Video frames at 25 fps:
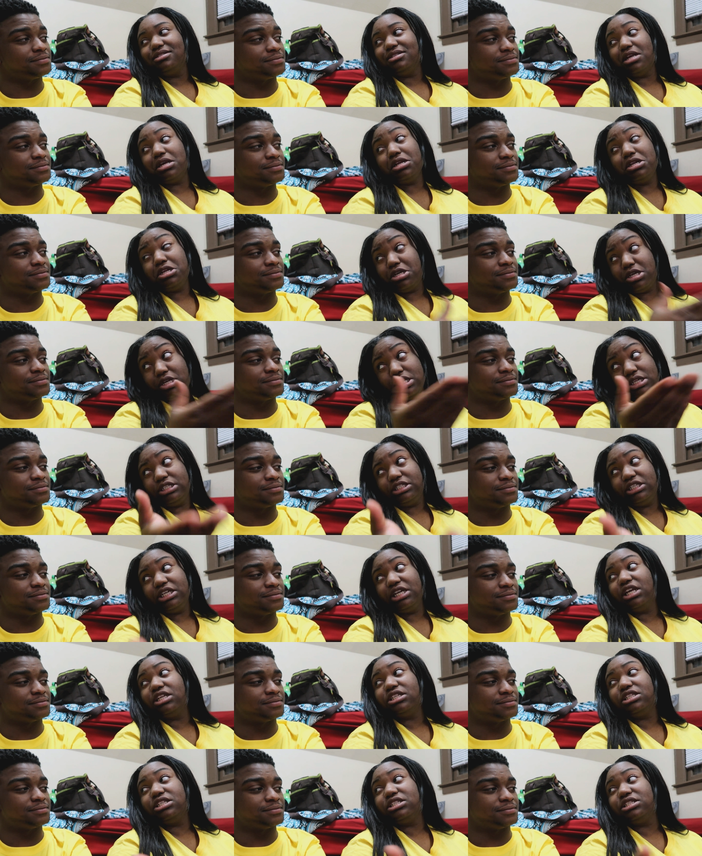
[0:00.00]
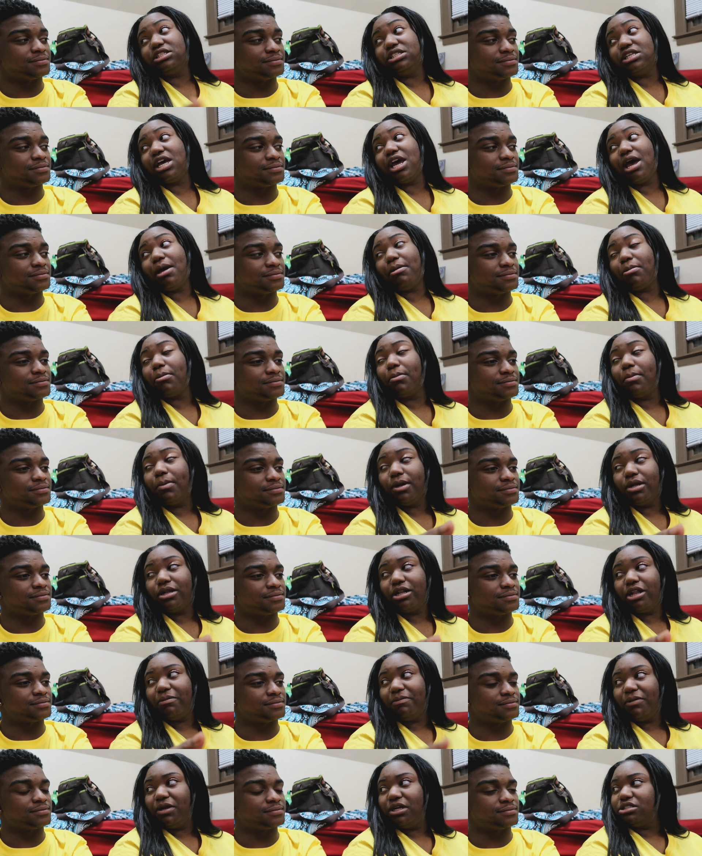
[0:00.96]
Speaker 1: they didn't get a chance to say happy
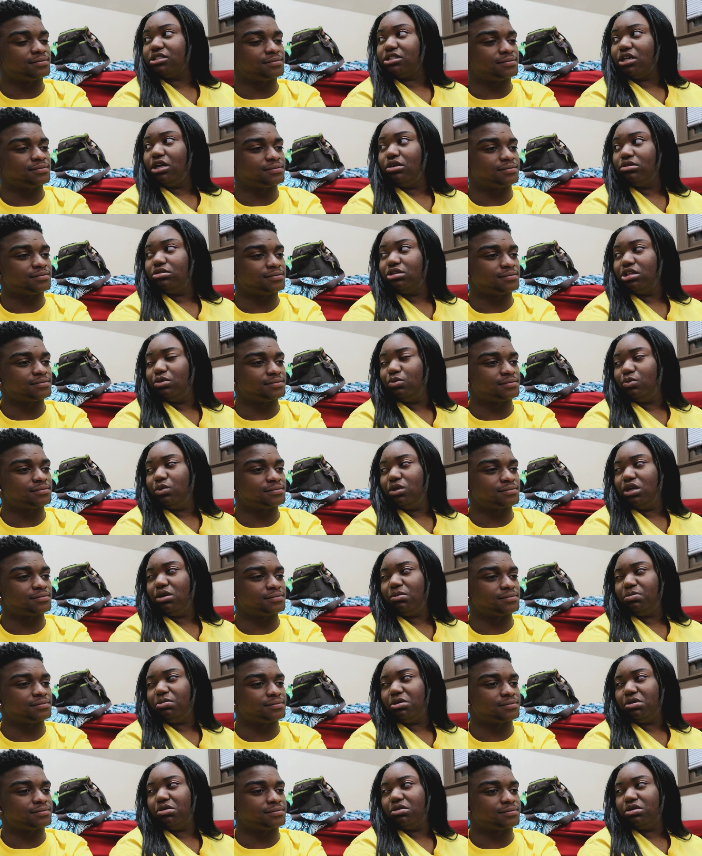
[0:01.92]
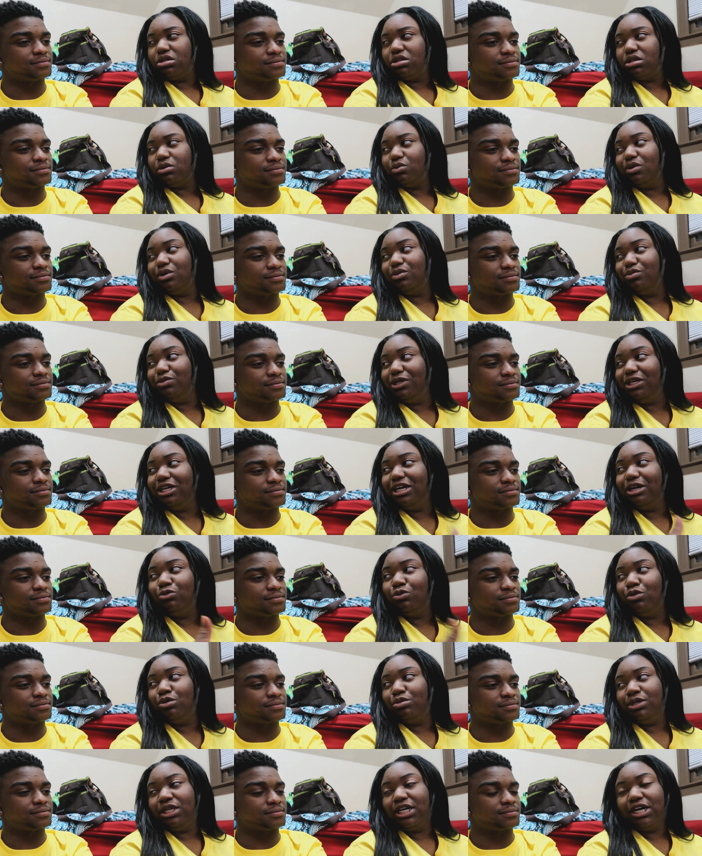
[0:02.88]
birthday because I don't think we uploaded. Well,
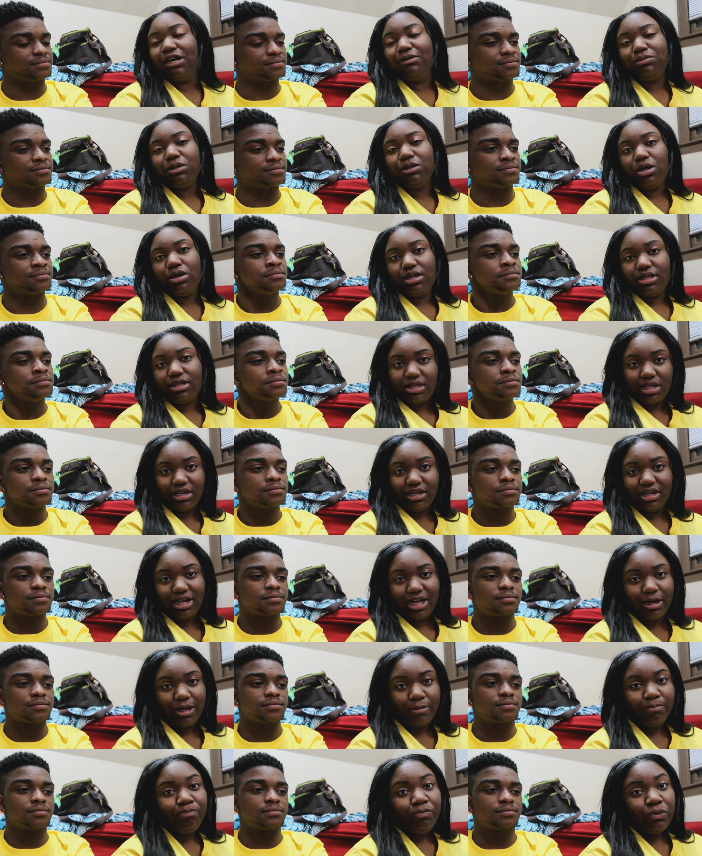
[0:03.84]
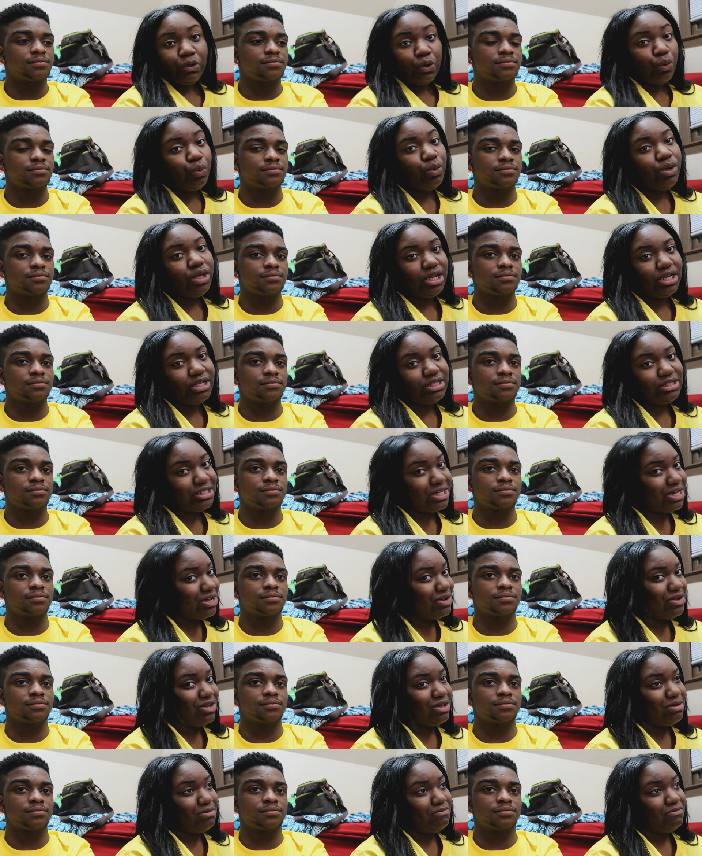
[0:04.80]
we when we uploaded that day, we didn't
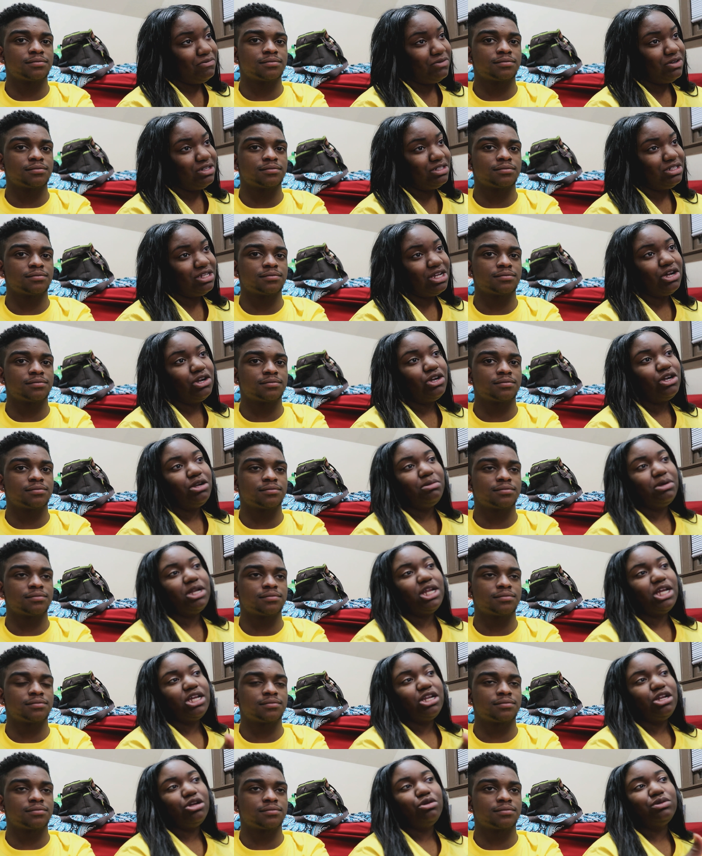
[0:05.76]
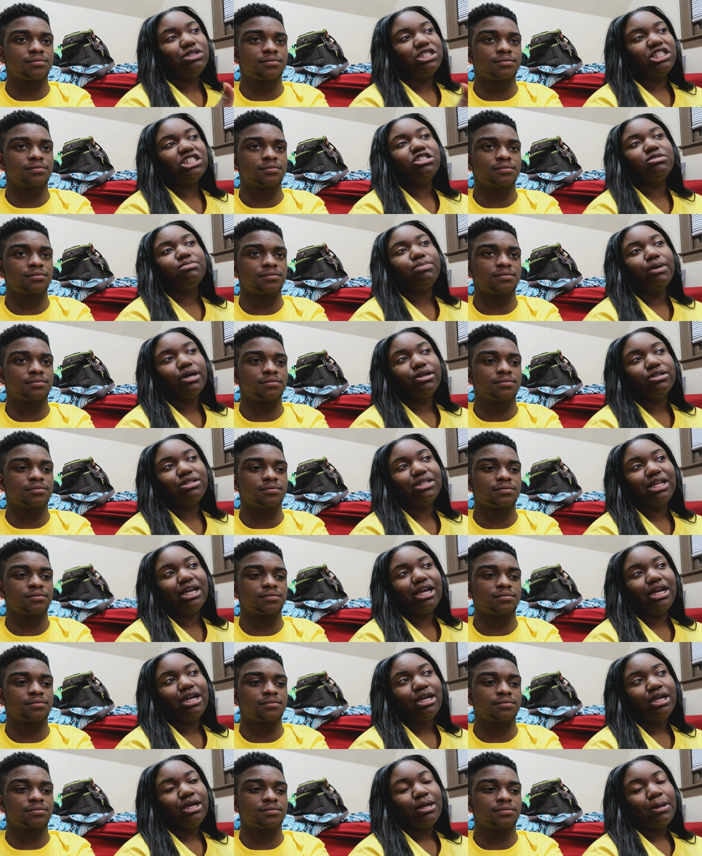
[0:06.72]
tell him tell them that it was his
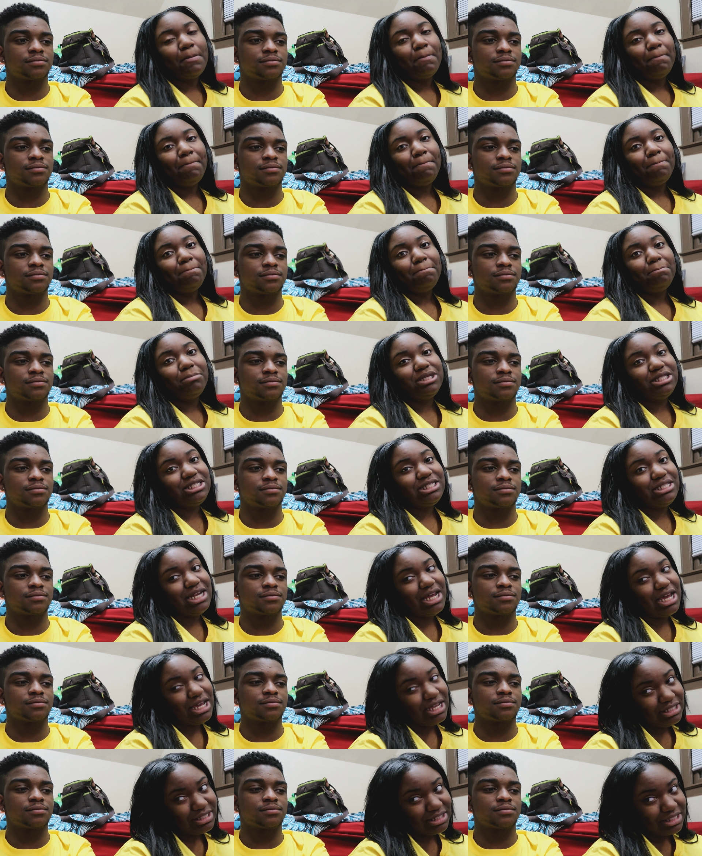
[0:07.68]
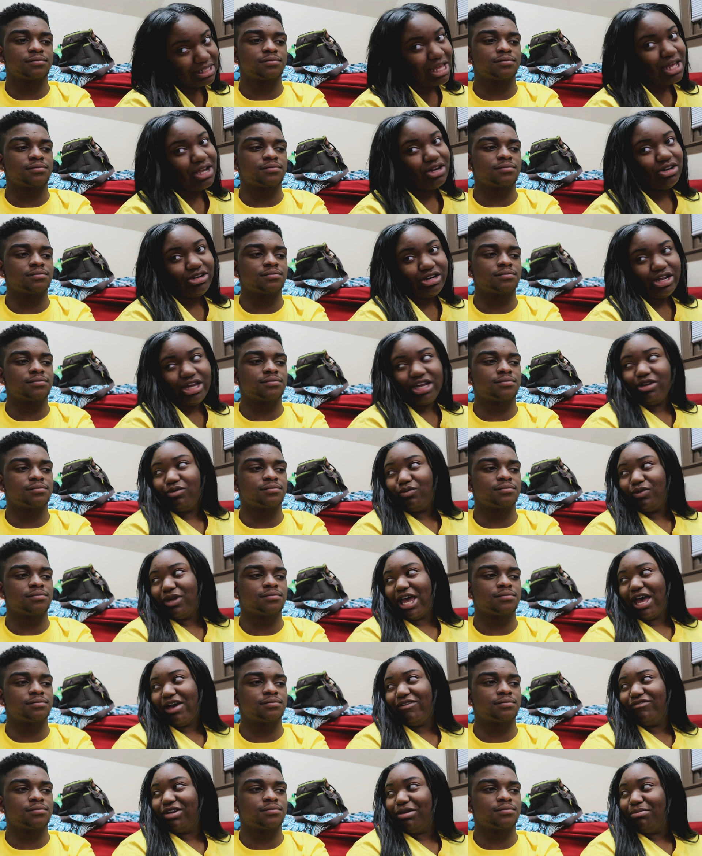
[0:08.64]
birthday. But today is Saturday and
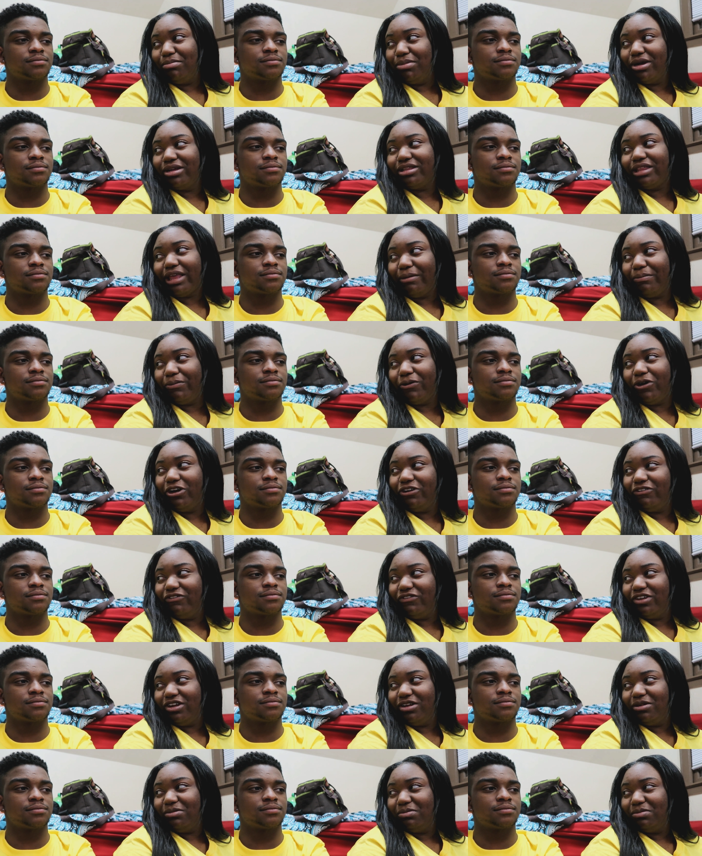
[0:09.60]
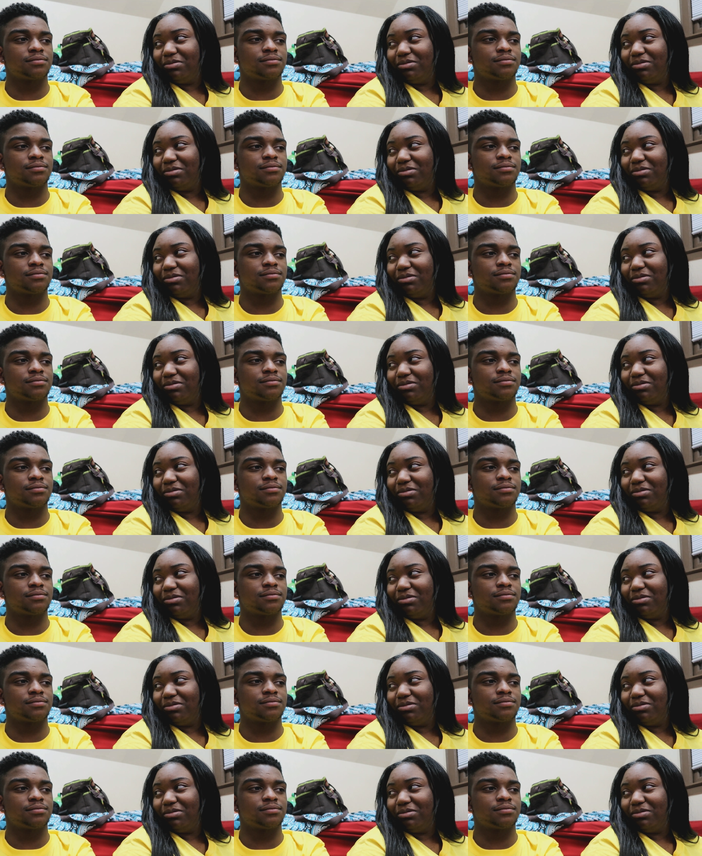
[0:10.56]
we having a birthday party for them.